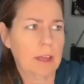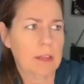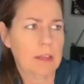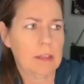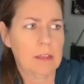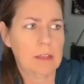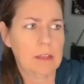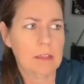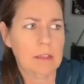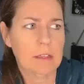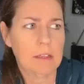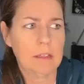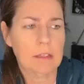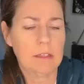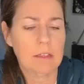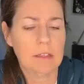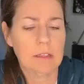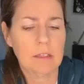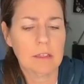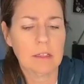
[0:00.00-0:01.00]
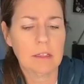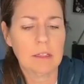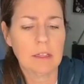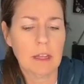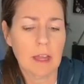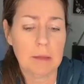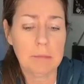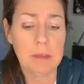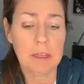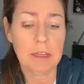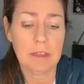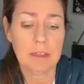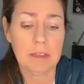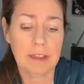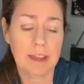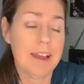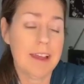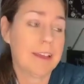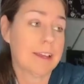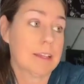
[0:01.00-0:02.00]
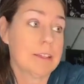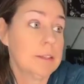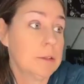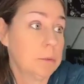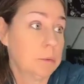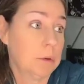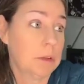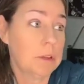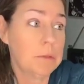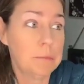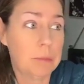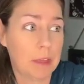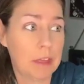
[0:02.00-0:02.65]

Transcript: Okay. I mean, yeah, I guess it